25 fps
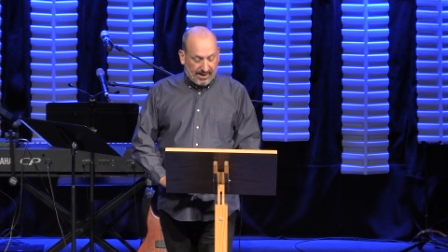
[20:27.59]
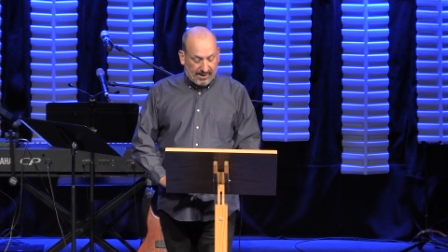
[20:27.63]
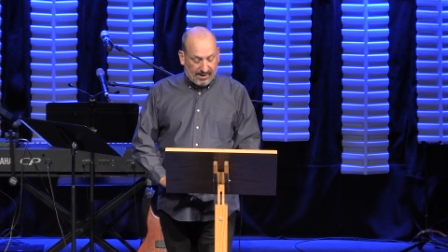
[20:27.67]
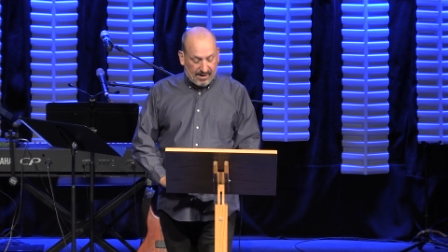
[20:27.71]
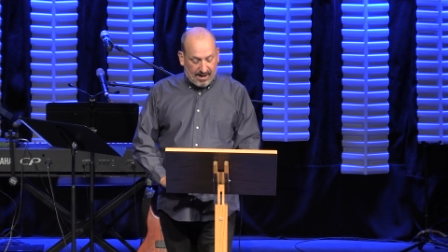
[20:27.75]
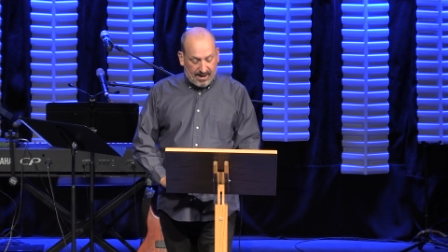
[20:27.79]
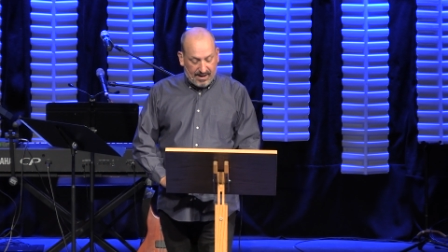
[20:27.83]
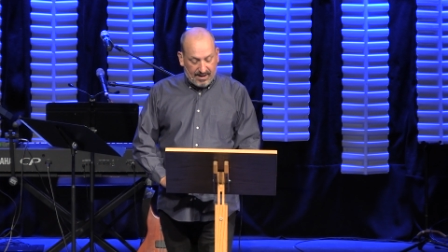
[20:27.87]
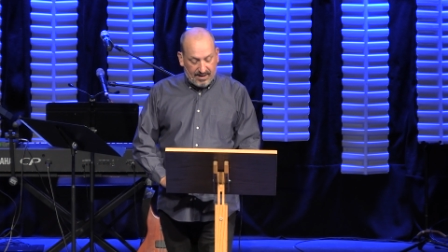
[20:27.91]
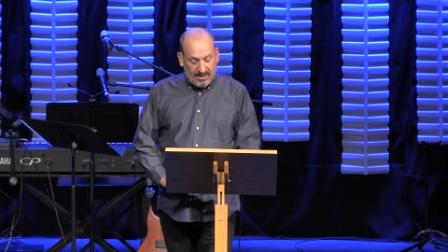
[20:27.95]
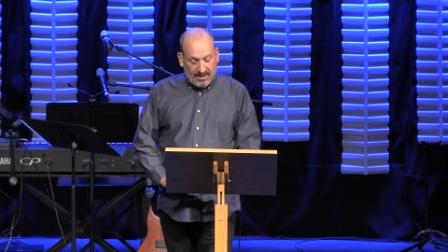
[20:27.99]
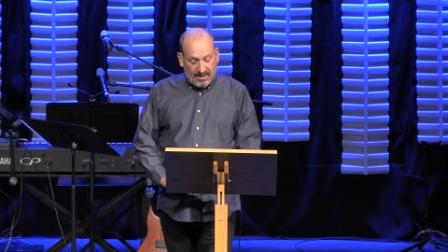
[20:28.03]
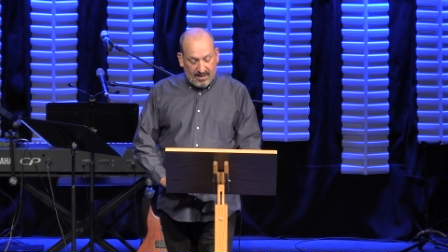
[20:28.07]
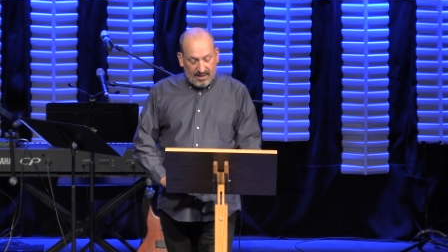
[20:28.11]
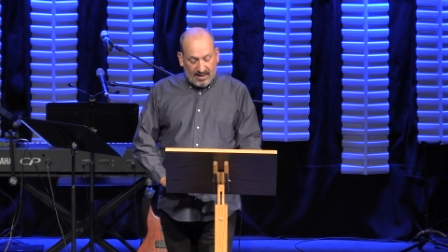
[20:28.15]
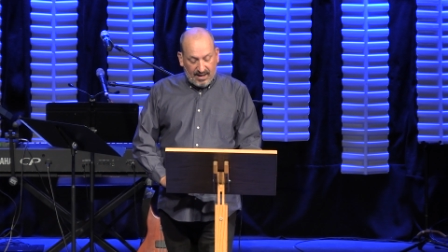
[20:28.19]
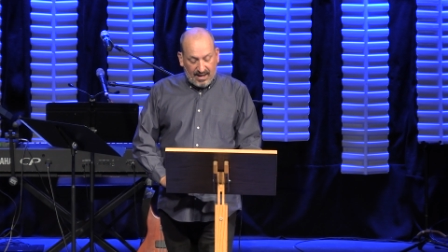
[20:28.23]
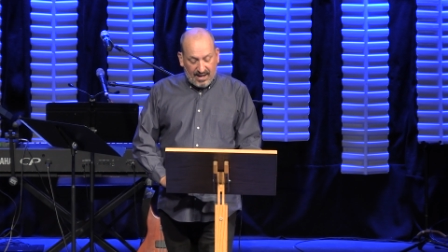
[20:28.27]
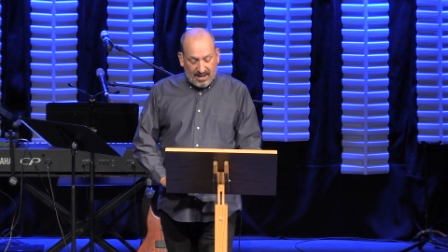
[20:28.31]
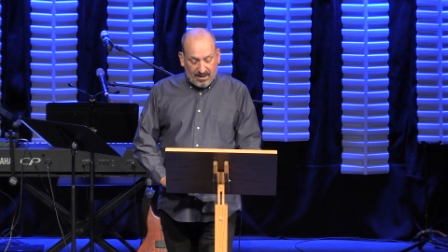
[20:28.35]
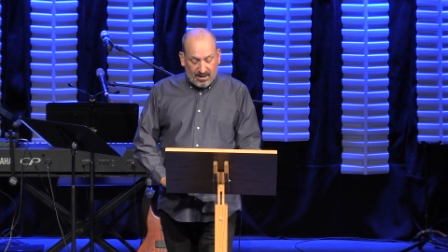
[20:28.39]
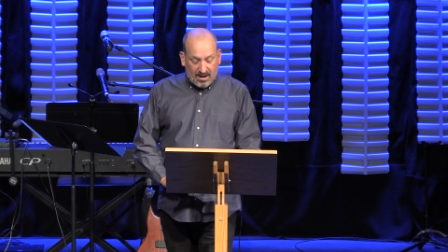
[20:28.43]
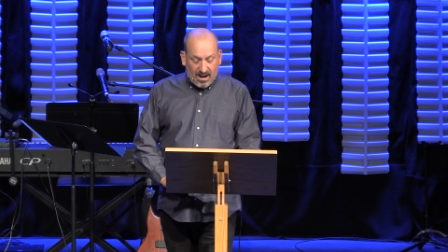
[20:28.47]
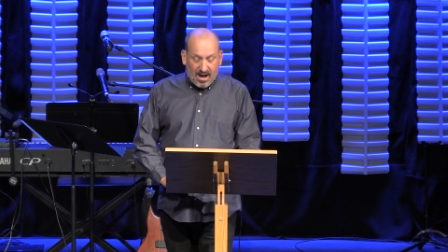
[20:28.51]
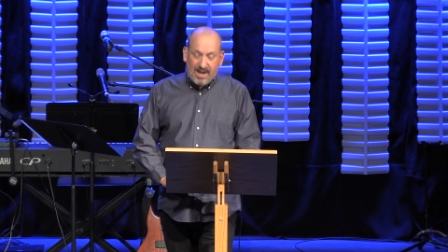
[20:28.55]
God
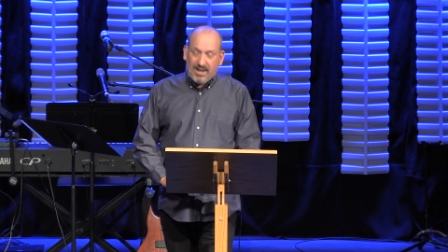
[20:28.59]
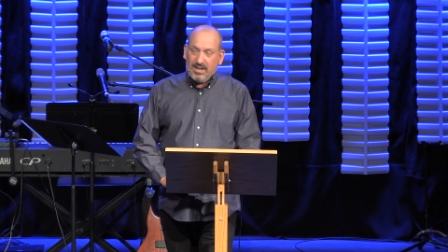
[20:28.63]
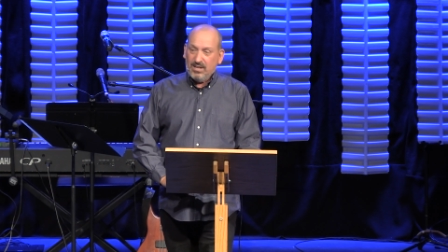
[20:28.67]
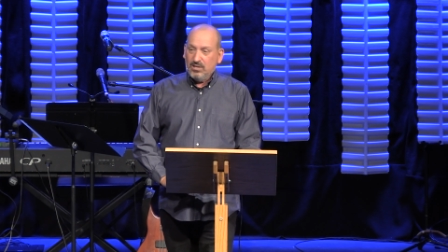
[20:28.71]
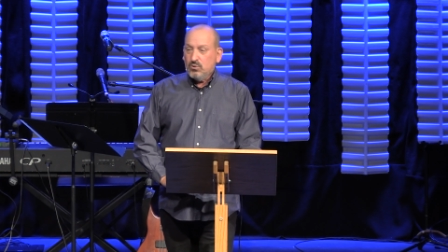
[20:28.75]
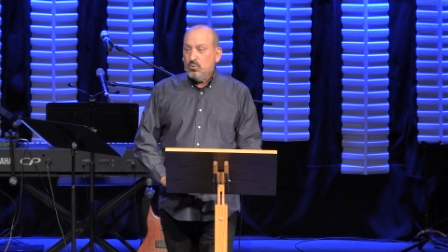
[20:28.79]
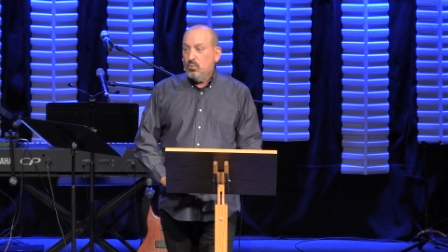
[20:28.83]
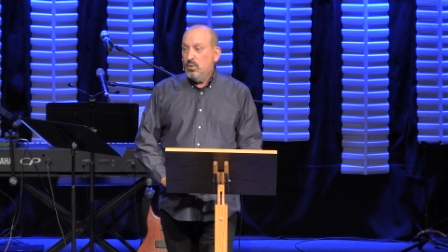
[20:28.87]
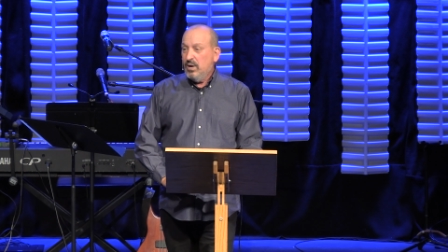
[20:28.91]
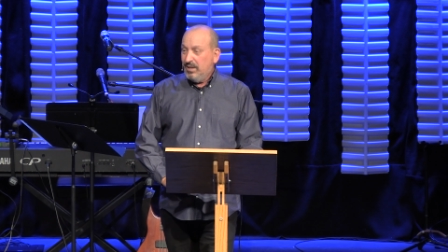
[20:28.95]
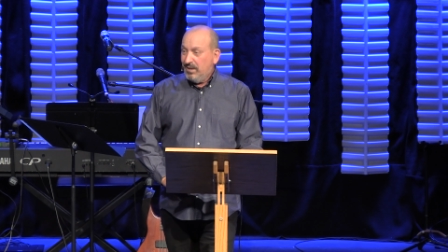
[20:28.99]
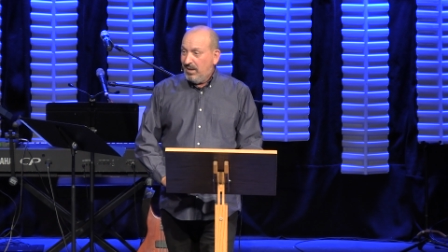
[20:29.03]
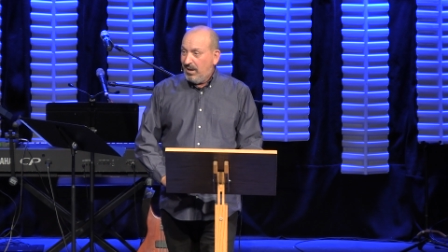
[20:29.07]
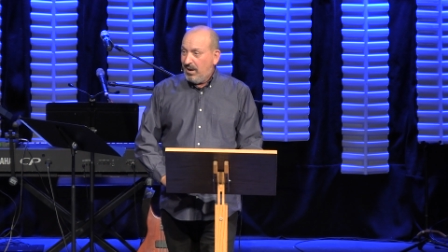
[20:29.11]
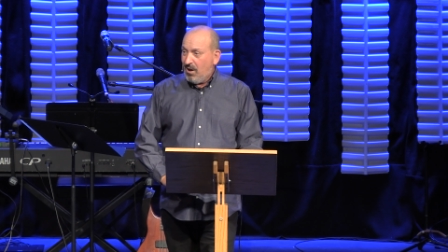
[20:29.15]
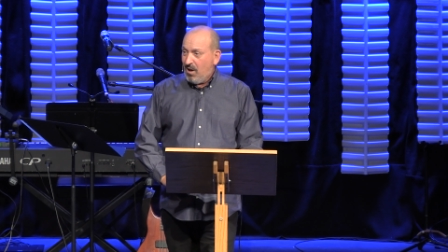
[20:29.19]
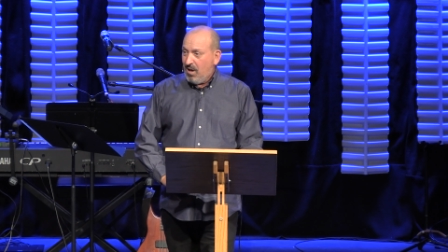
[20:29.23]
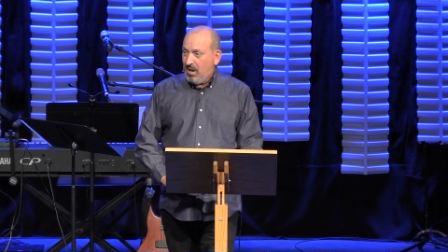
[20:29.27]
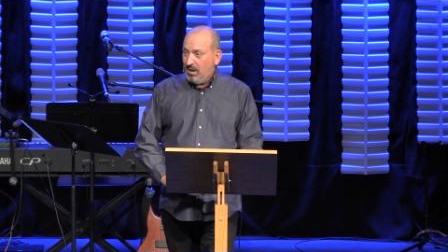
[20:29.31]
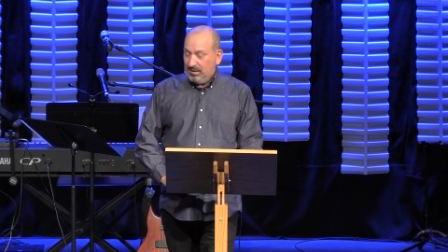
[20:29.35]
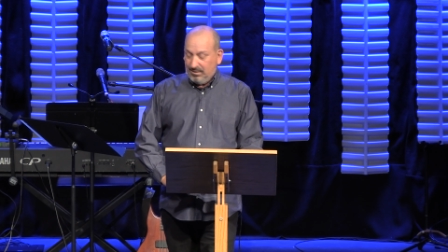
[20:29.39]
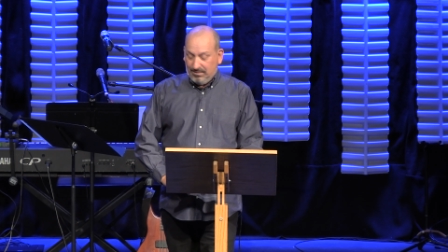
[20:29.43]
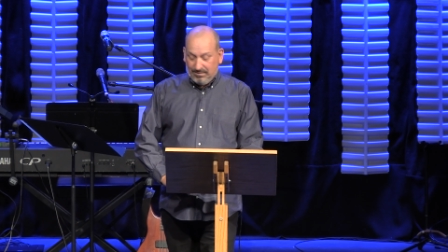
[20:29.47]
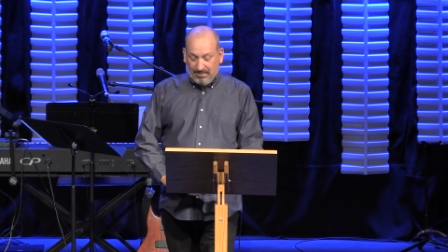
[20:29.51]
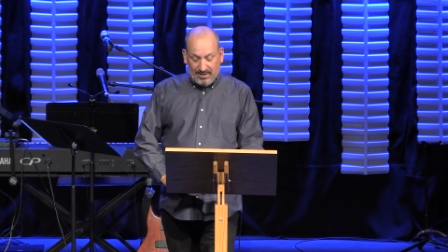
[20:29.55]
and not His will at
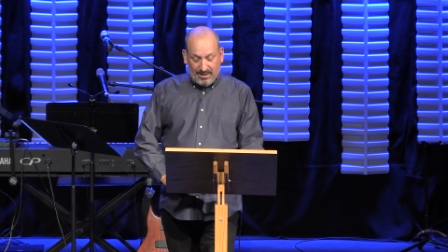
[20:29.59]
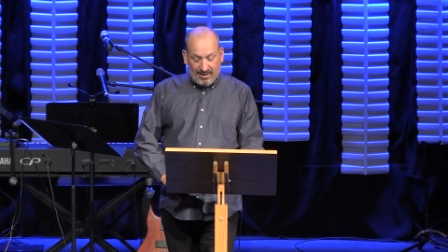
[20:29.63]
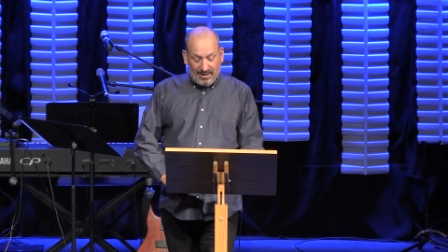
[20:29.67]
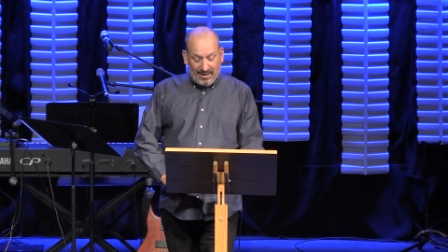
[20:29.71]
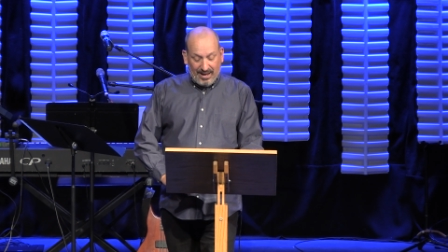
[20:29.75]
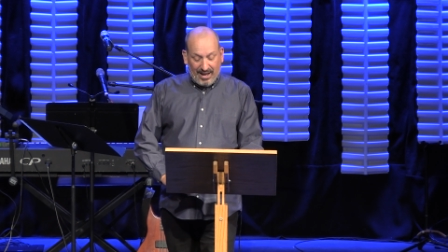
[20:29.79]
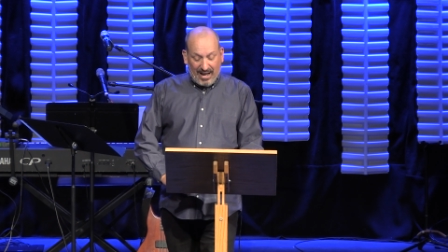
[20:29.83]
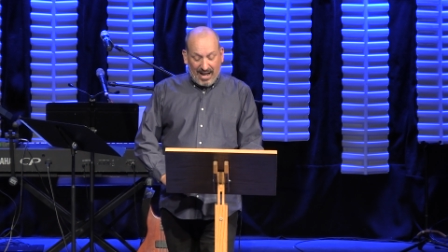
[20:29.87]
all.